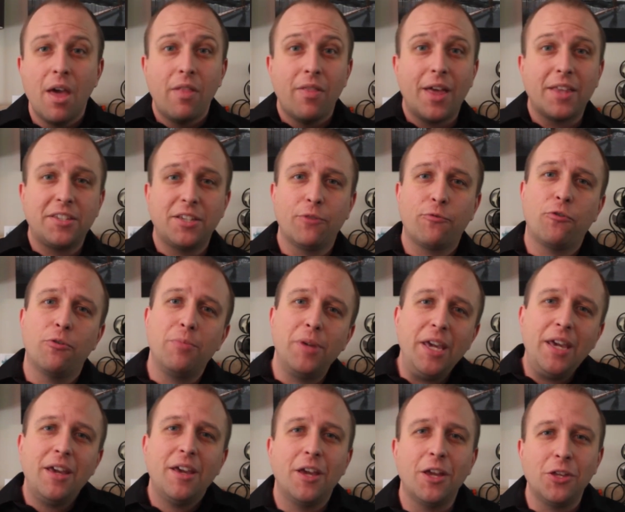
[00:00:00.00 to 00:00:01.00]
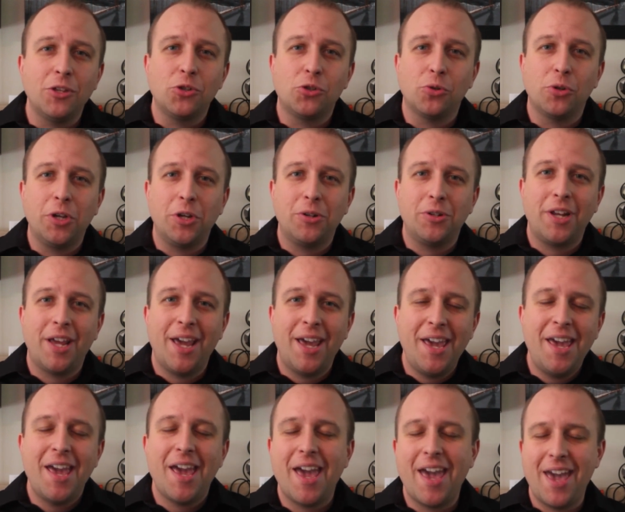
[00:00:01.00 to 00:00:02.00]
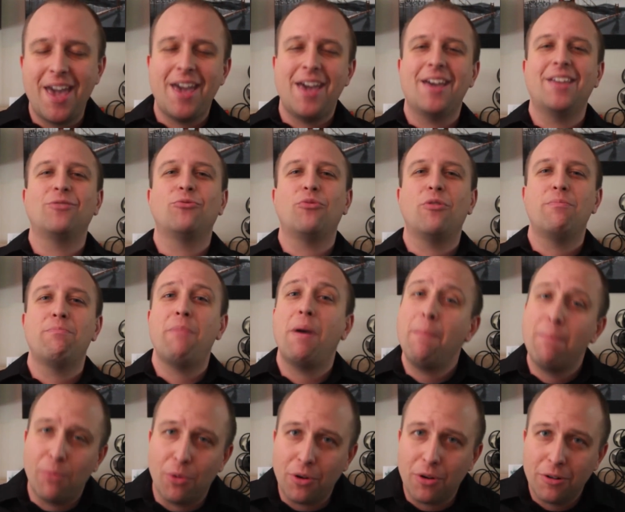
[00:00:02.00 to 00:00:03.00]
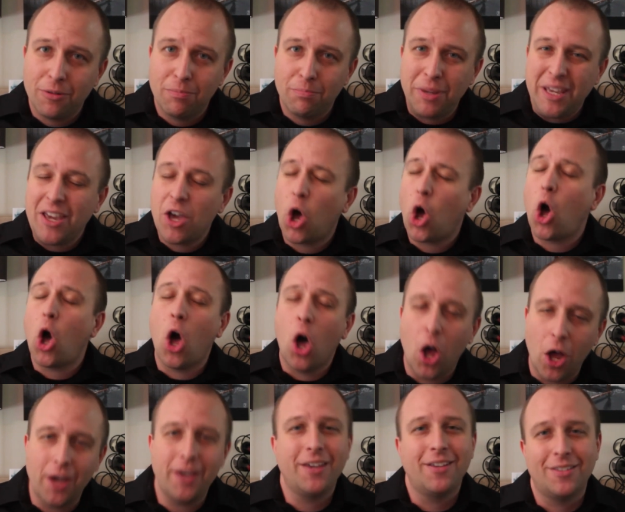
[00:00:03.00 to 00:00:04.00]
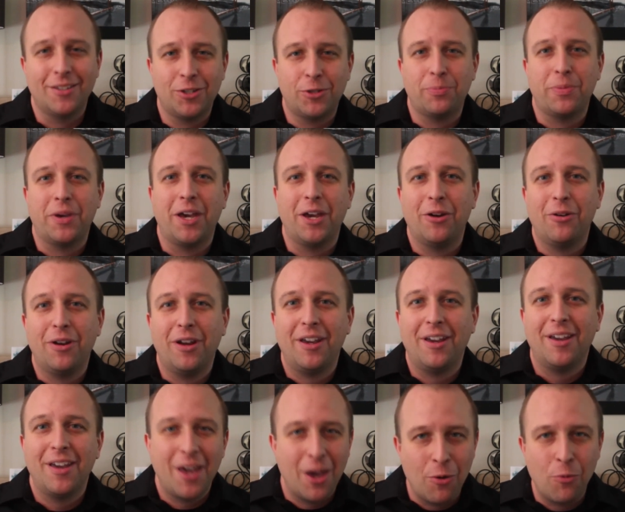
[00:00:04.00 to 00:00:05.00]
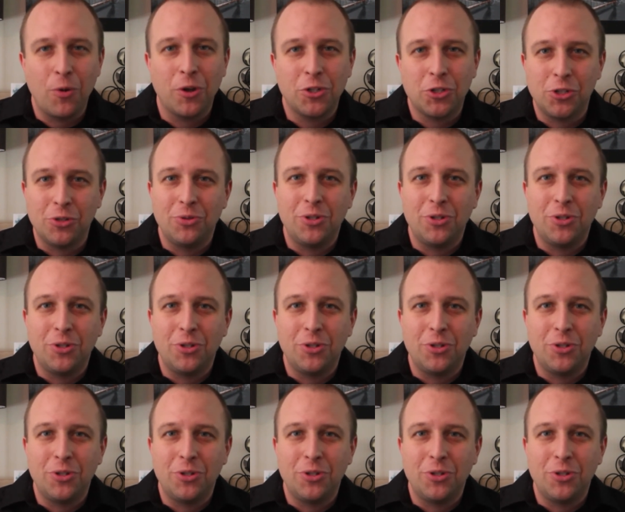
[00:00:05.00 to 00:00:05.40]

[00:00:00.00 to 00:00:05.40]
That's it for me. Enjoy your day, and remember, be awe-inspiring at what you